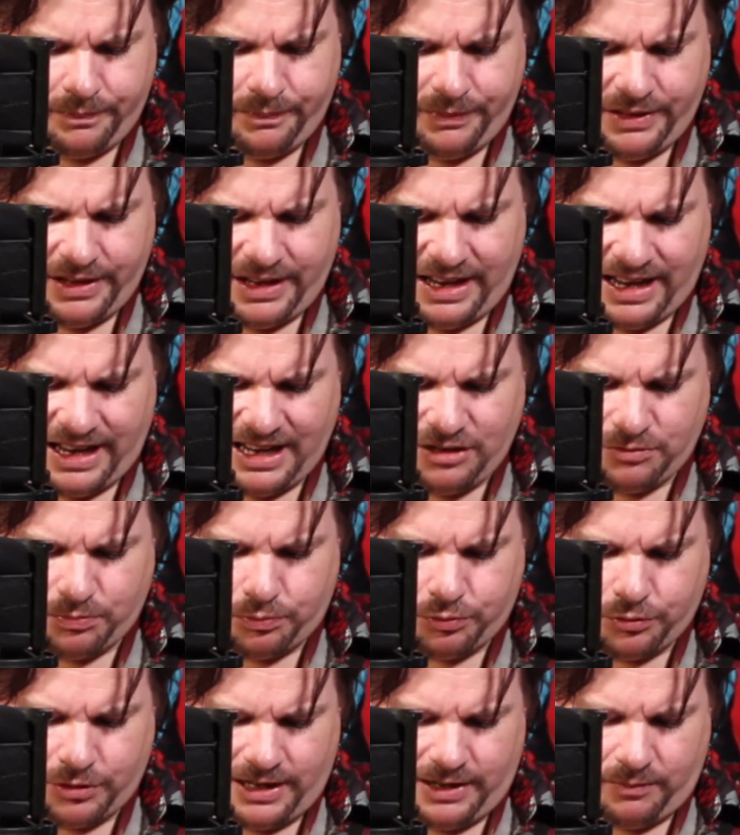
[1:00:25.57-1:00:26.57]
he's
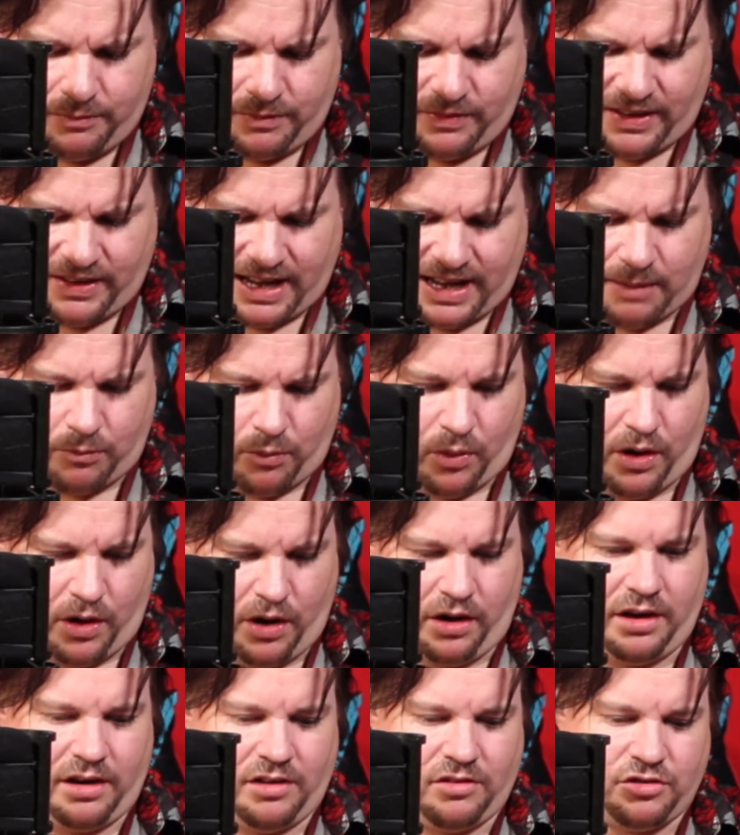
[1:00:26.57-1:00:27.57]
brilliant with the camera work.
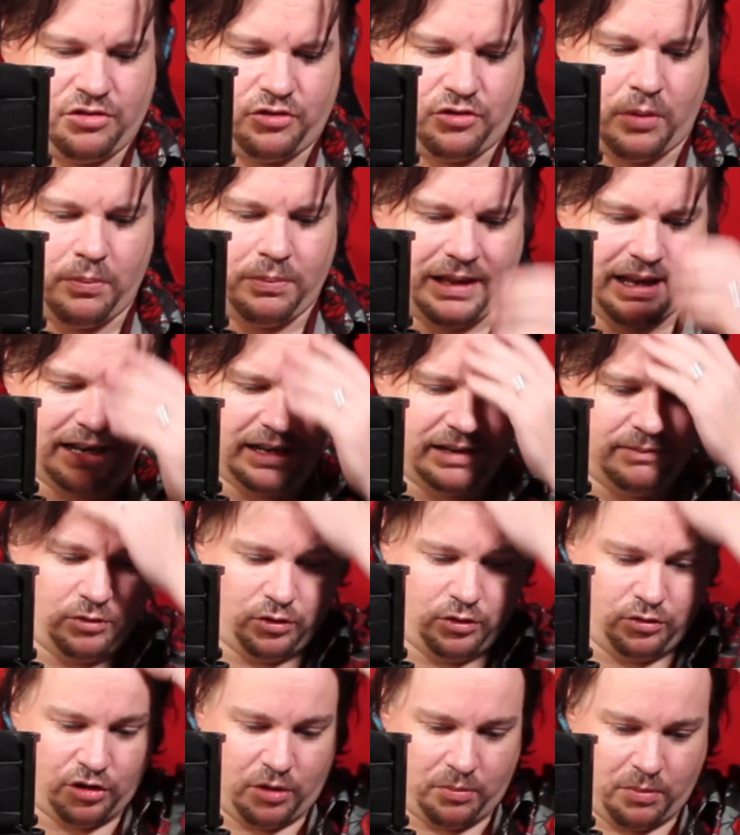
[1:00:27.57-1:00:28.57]
Stop letting him do
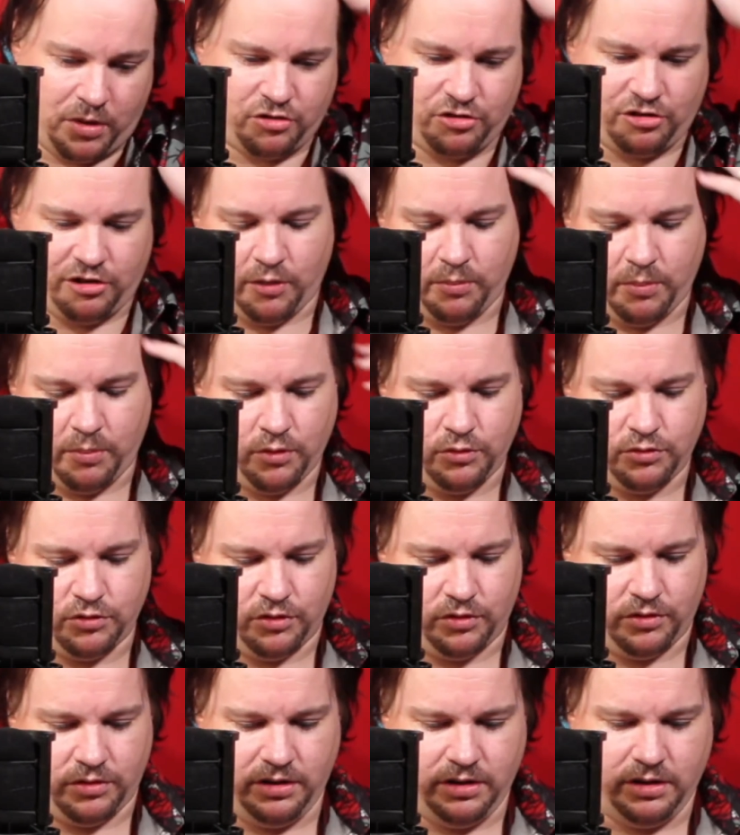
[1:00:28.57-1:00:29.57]
so much slow
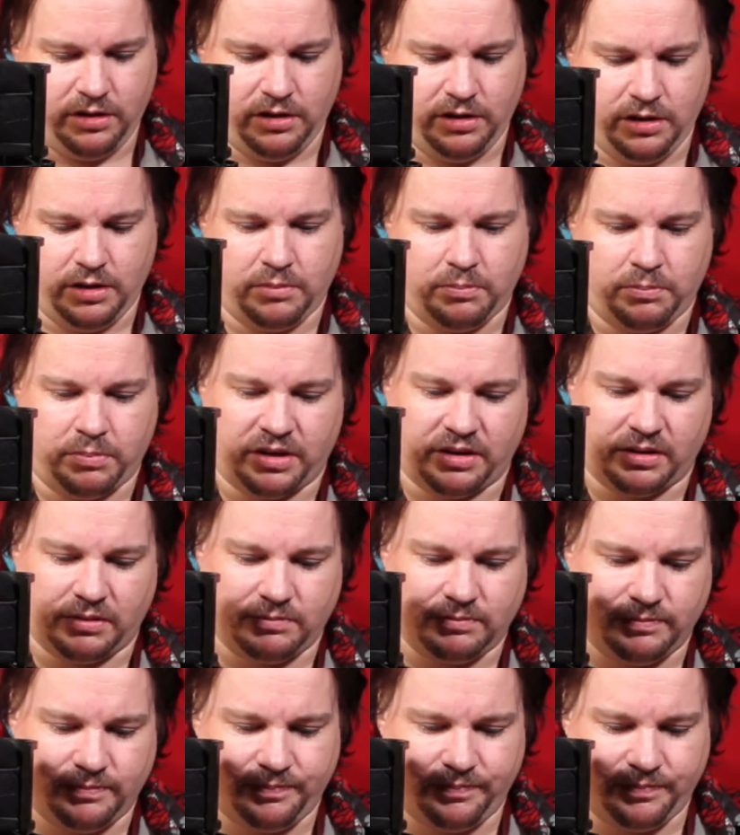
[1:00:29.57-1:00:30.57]
motion. But
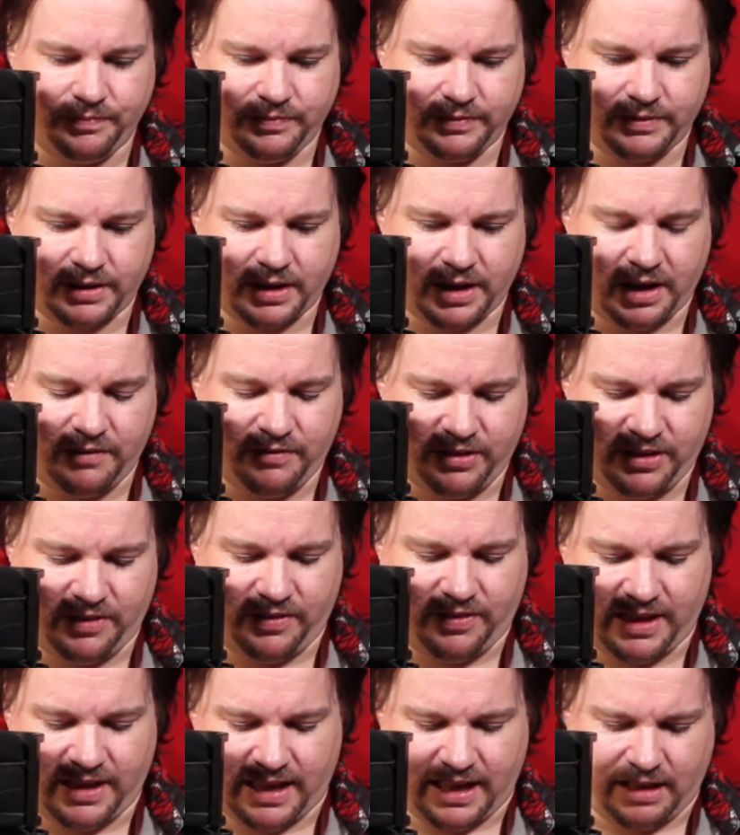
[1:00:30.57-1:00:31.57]
other than
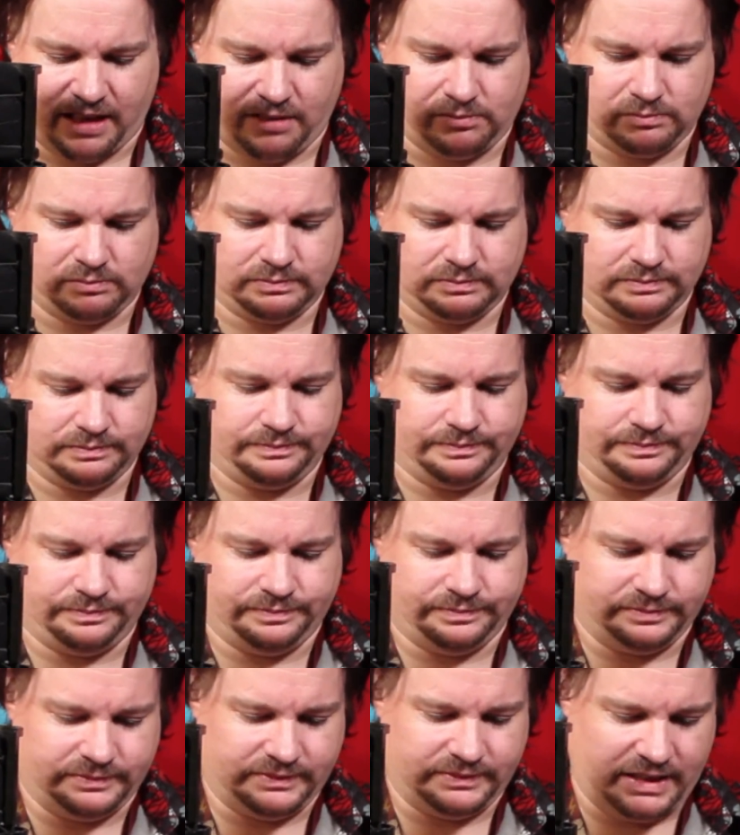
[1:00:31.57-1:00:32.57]
that,
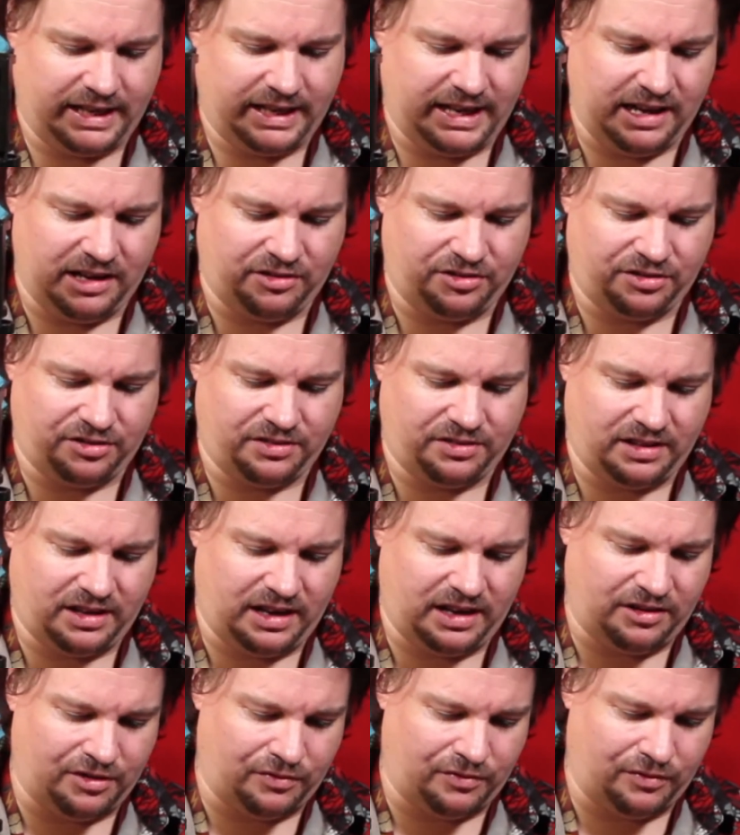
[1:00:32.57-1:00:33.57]
he's
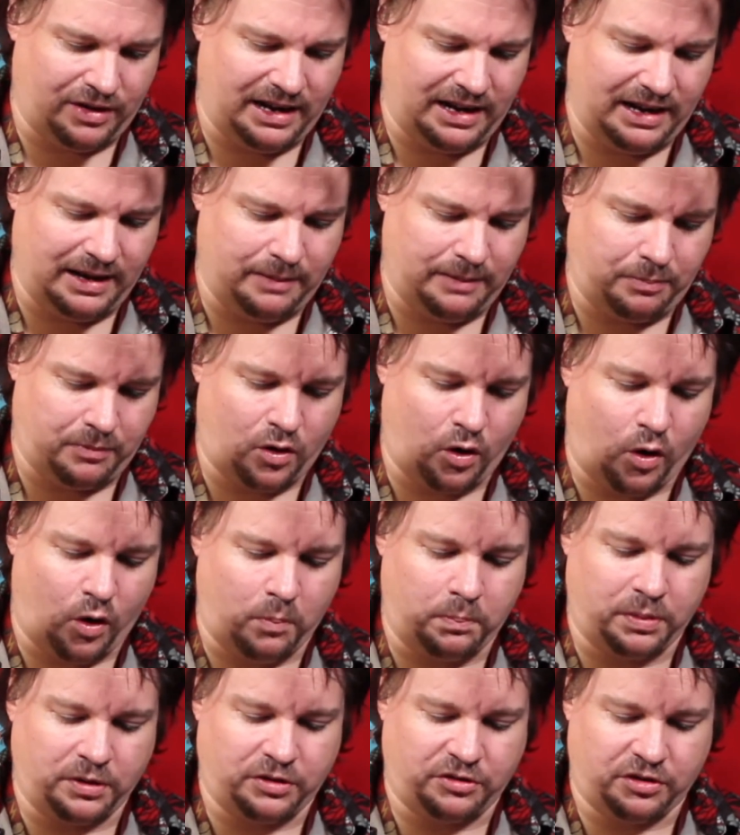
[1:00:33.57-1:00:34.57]
a really
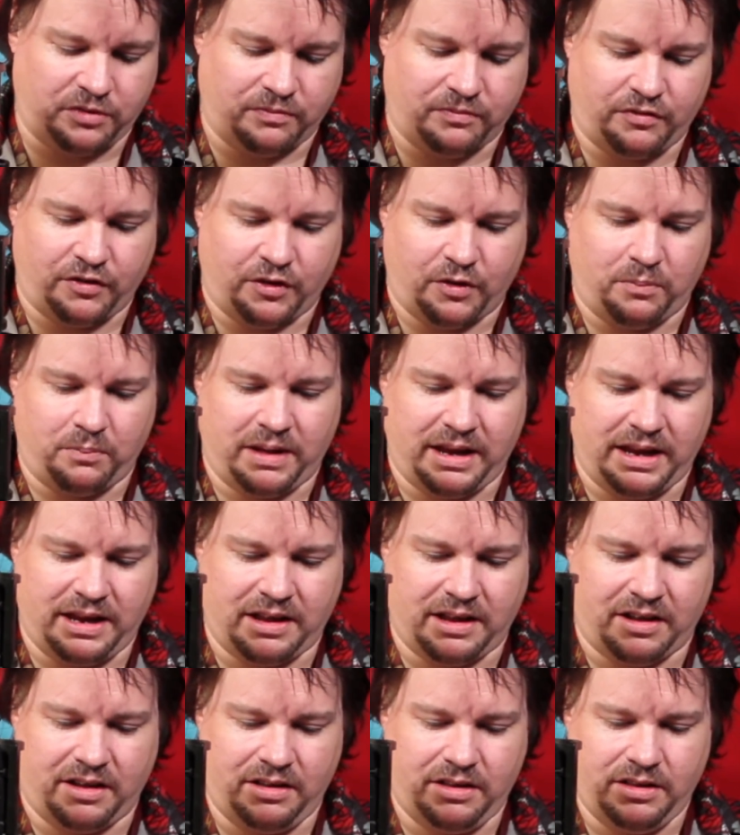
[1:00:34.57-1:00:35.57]
competent filmmaker.